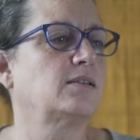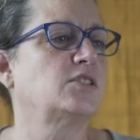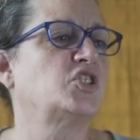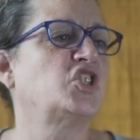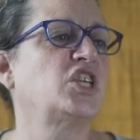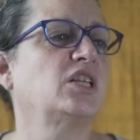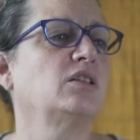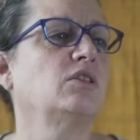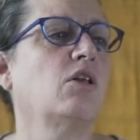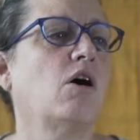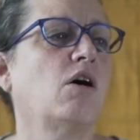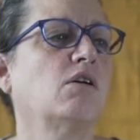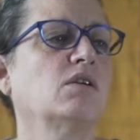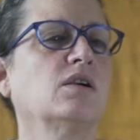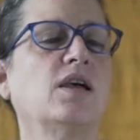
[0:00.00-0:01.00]
Chin
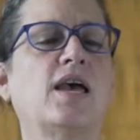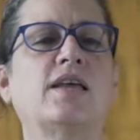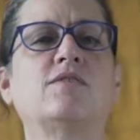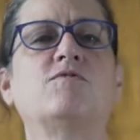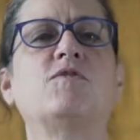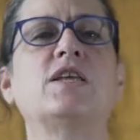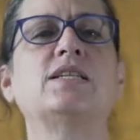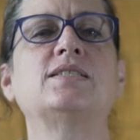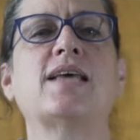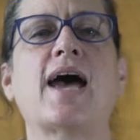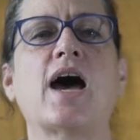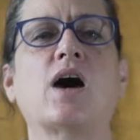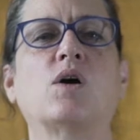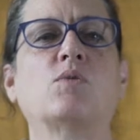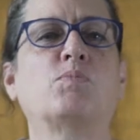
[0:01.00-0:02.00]
Long and
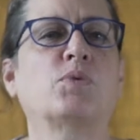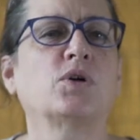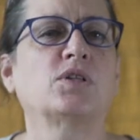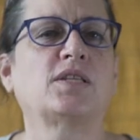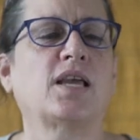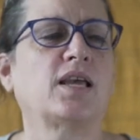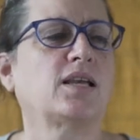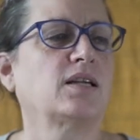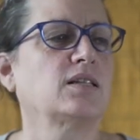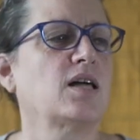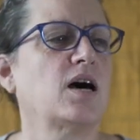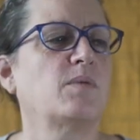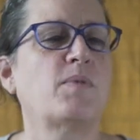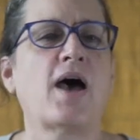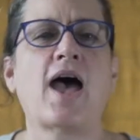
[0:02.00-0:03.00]
Vindao Birthday
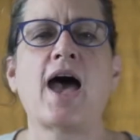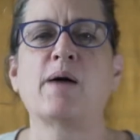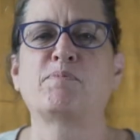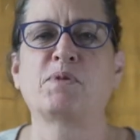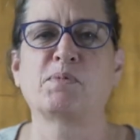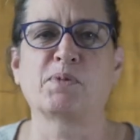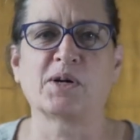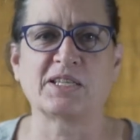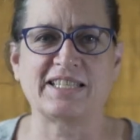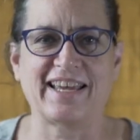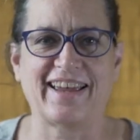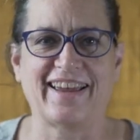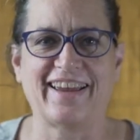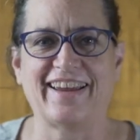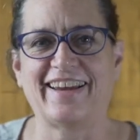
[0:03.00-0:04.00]
Club, happy
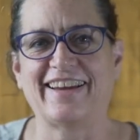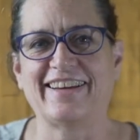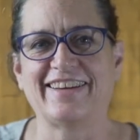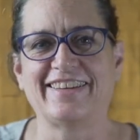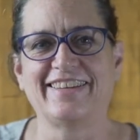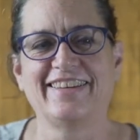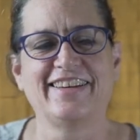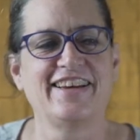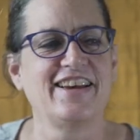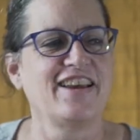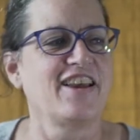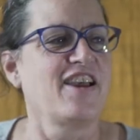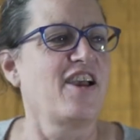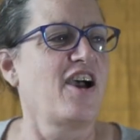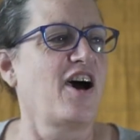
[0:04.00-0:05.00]
birthday.
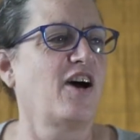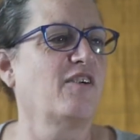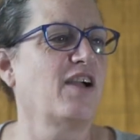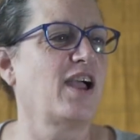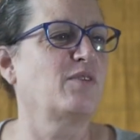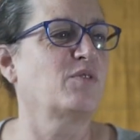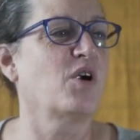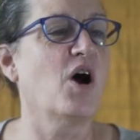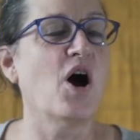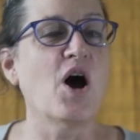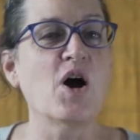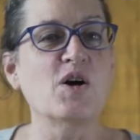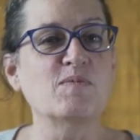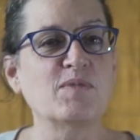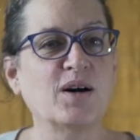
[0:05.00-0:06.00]
All right, we're
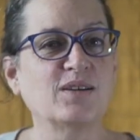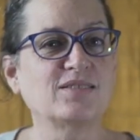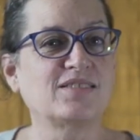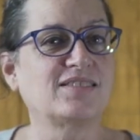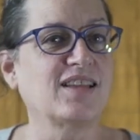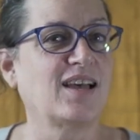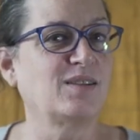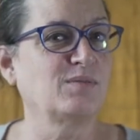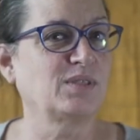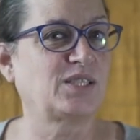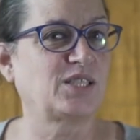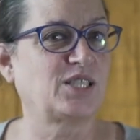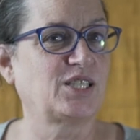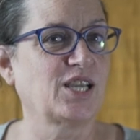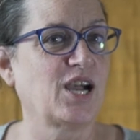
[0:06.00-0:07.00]
almost done with
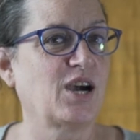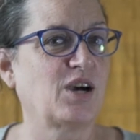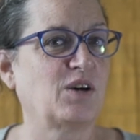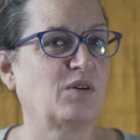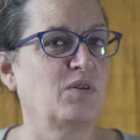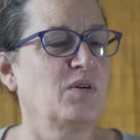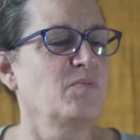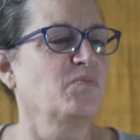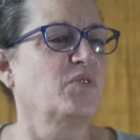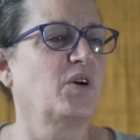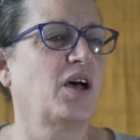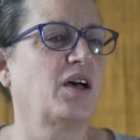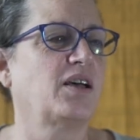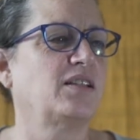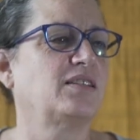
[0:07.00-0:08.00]
the show.
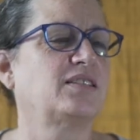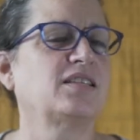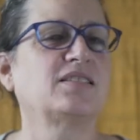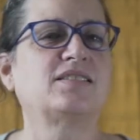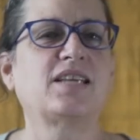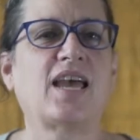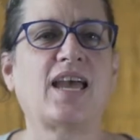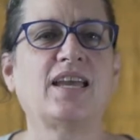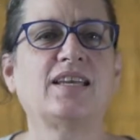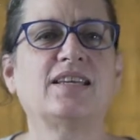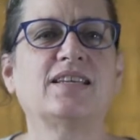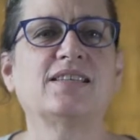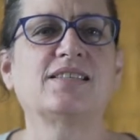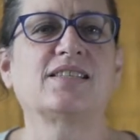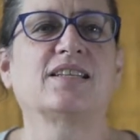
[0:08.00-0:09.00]
Today
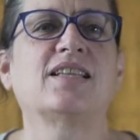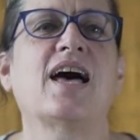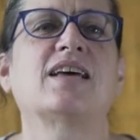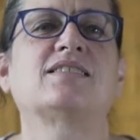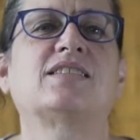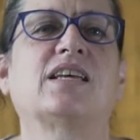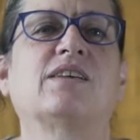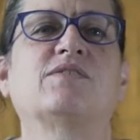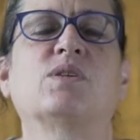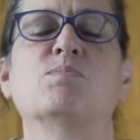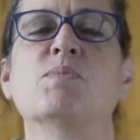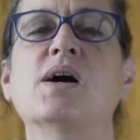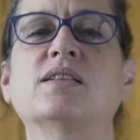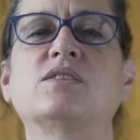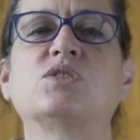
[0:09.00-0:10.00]
is the last day of the
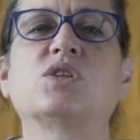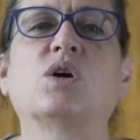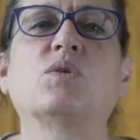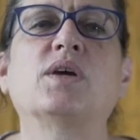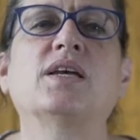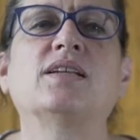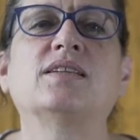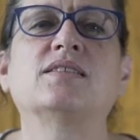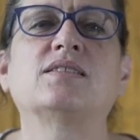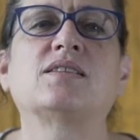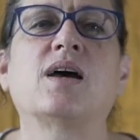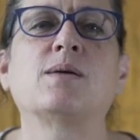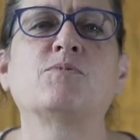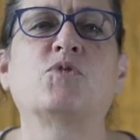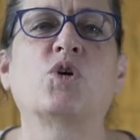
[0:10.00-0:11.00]
month, so it is
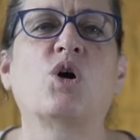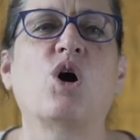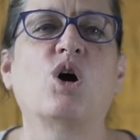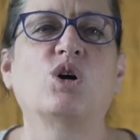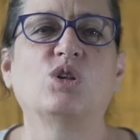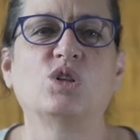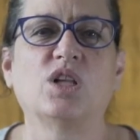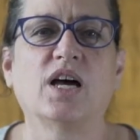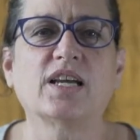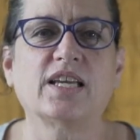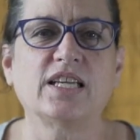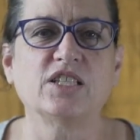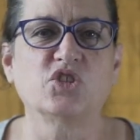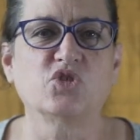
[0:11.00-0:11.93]
time for our lucky